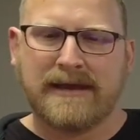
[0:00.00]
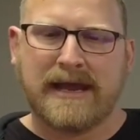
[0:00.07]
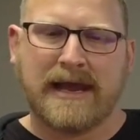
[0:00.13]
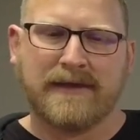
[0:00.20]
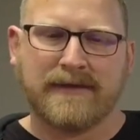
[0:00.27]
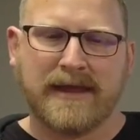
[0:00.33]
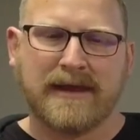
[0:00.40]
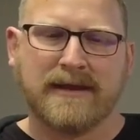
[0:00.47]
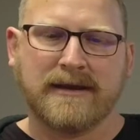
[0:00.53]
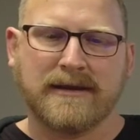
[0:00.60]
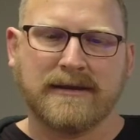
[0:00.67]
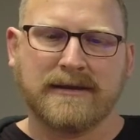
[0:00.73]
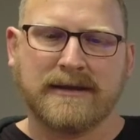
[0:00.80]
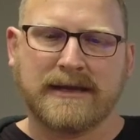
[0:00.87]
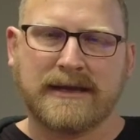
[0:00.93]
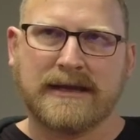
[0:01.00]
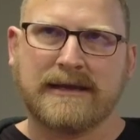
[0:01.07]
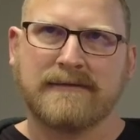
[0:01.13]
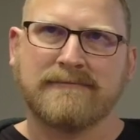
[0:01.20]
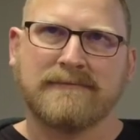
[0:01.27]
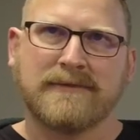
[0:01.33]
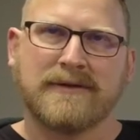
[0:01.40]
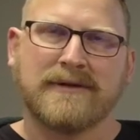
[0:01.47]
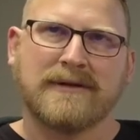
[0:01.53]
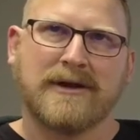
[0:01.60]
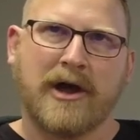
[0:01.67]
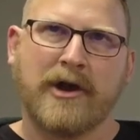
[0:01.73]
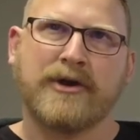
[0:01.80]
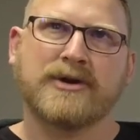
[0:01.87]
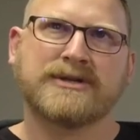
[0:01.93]
And then the
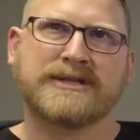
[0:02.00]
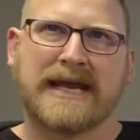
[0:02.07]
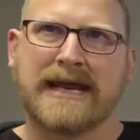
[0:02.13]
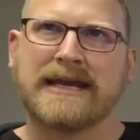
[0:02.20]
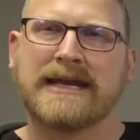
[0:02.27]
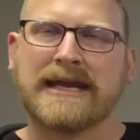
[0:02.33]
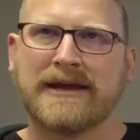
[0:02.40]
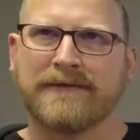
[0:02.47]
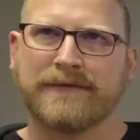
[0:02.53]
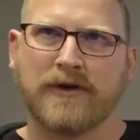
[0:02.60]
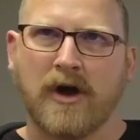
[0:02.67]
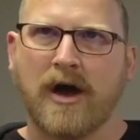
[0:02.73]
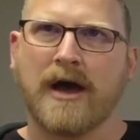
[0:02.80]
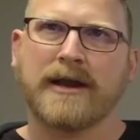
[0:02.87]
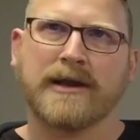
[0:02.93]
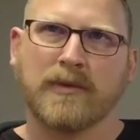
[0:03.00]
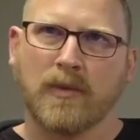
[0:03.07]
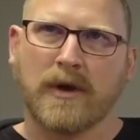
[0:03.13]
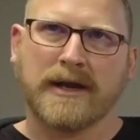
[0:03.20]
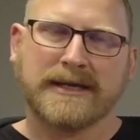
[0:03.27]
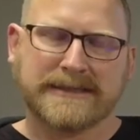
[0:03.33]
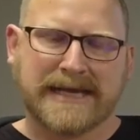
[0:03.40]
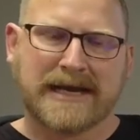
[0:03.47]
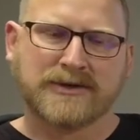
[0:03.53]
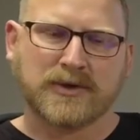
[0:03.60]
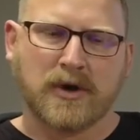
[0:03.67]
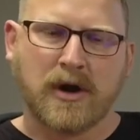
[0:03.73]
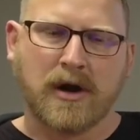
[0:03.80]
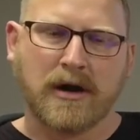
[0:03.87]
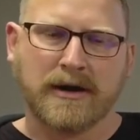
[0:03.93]
understanding of God and what his
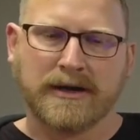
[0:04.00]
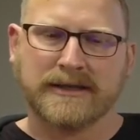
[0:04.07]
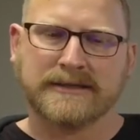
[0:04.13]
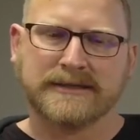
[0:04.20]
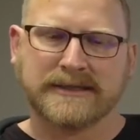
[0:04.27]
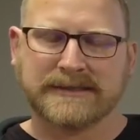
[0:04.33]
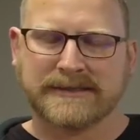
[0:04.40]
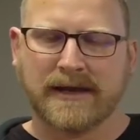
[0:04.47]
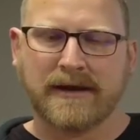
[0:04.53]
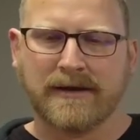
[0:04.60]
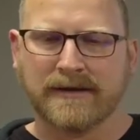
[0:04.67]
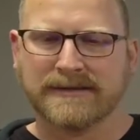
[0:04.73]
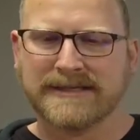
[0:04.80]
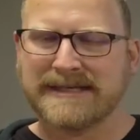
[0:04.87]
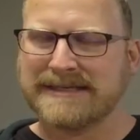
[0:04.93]
actual heart and his desire is.